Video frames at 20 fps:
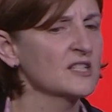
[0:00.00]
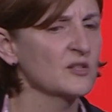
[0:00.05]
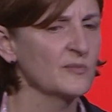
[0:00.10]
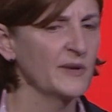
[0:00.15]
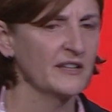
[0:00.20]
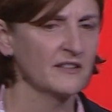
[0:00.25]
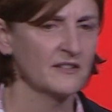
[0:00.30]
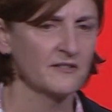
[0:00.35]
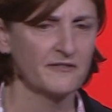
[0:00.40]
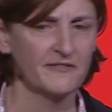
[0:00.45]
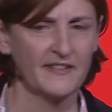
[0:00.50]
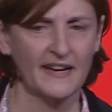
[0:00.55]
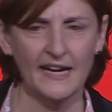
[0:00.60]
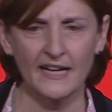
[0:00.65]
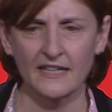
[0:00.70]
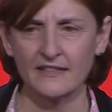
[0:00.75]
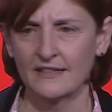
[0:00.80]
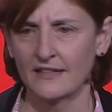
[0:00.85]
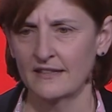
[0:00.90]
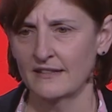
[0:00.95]
about the
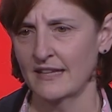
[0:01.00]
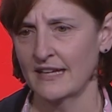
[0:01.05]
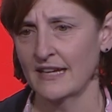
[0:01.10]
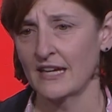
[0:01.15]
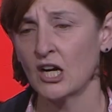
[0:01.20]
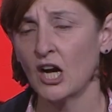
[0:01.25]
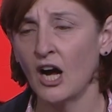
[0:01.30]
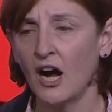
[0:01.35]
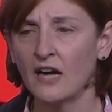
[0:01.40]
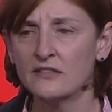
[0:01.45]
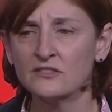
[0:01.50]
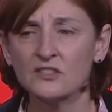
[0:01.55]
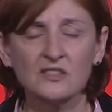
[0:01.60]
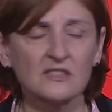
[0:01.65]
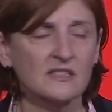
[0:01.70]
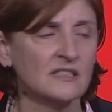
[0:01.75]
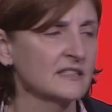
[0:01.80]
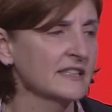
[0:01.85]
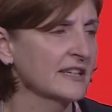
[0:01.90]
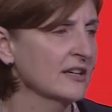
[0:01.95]
fact that they
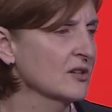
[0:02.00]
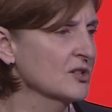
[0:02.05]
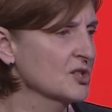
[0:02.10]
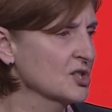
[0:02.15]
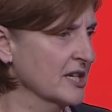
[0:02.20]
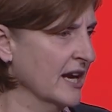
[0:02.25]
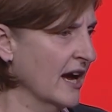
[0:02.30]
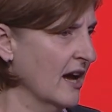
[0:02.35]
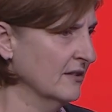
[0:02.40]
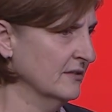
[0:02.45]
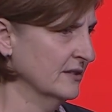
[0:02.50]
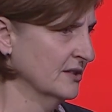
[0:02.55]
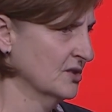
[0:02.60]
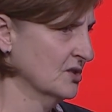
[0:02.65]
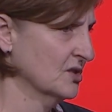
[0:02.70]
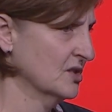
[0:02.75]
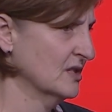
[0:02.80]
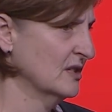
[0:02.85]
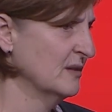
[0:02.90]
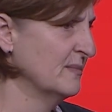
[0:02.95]
constantly are
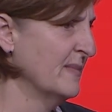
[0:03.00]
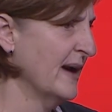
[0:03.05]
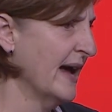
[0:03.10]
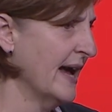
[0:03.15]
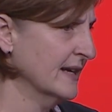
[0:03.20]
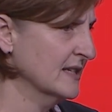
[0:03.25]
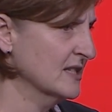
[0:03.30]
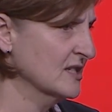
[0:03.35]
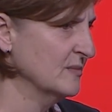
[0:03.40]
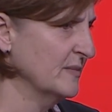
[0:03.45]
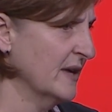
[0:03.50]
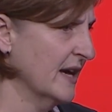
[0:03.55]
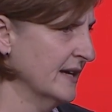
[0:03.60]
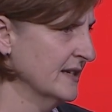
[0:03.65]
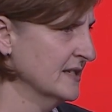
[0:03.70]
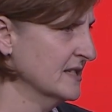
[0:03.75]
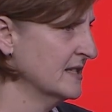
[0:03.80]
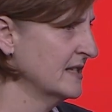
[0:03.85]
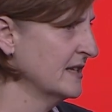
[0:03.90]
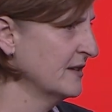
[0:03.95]
challenged to
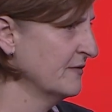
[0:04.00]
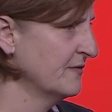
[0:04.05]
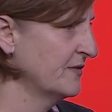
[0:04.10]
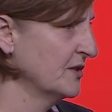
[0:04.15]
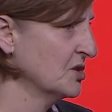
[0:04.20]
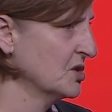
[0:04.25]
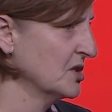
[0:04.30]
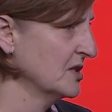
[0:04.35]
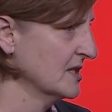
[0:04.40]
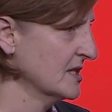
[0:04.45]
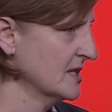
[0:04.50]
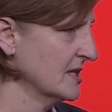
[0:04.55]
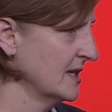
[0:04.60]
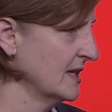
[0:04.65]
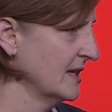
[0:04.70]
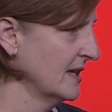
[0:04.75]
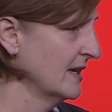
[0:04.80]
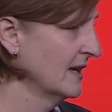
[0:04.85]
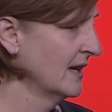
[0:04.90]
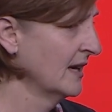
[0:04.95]
maximize the
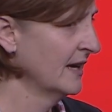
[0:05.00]
efficiency